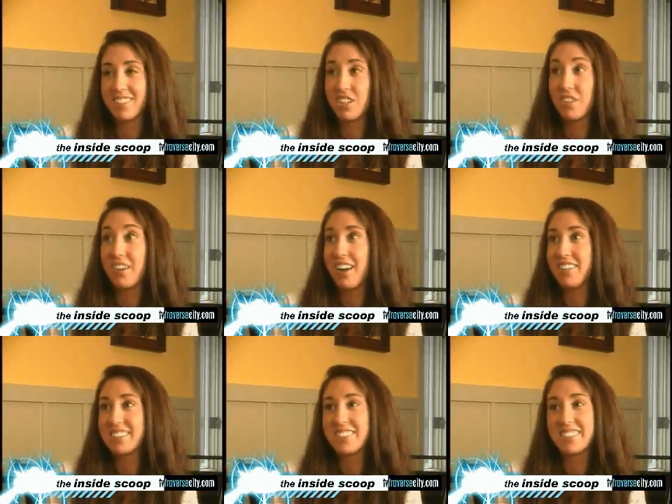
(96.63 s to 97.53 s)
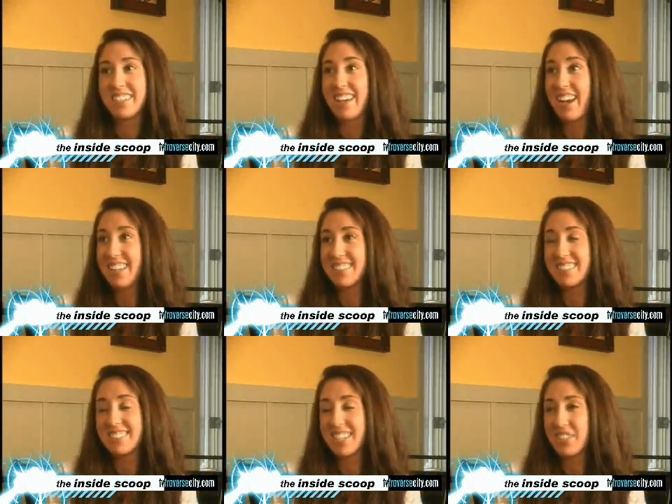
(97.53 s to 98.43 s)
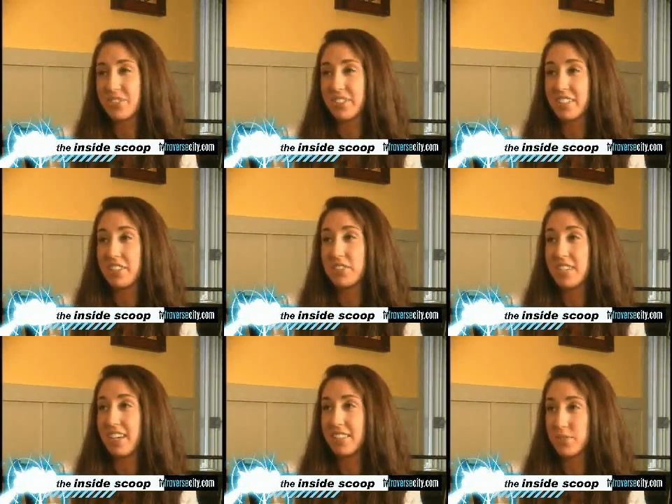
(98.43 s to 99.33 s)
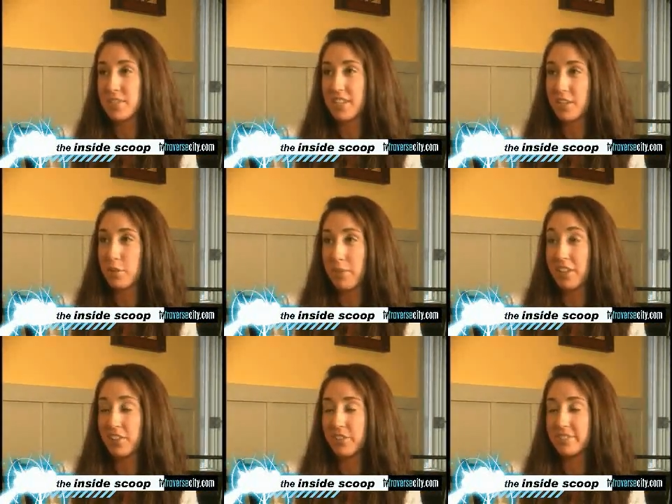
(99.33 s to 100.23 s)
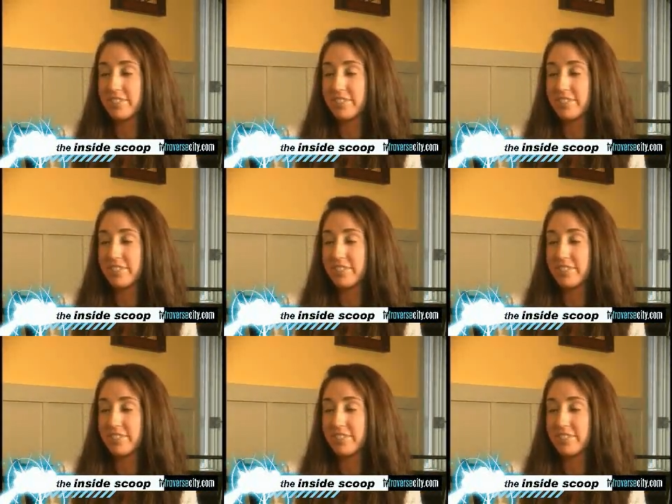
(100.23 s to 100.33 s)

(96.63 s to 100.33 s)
Wow, that sounds like a hectic schedule. Can you tell us what's on your menu?